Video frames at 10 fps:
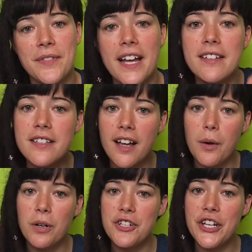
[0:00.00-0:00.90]
And I
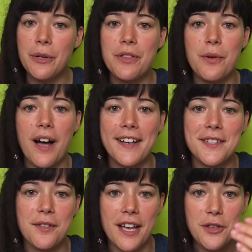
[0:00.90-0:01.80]
want to share it with you guys
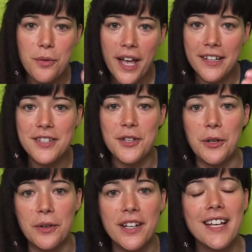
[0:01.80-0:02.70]
so that you can too,